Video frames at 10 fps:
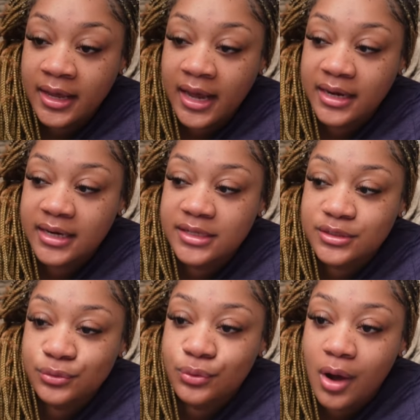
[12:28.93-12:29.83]
I need
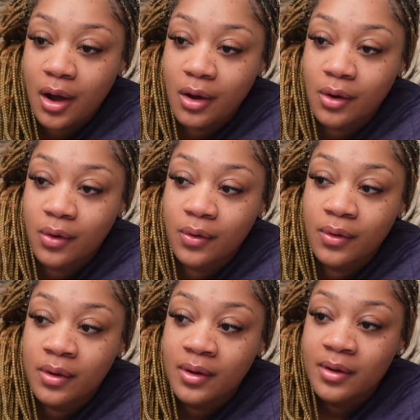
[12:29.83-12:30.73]
to call,
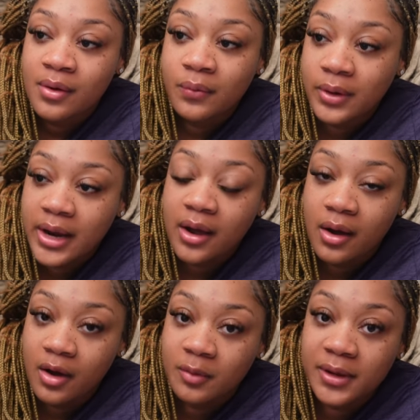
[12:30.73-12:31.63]
well not call,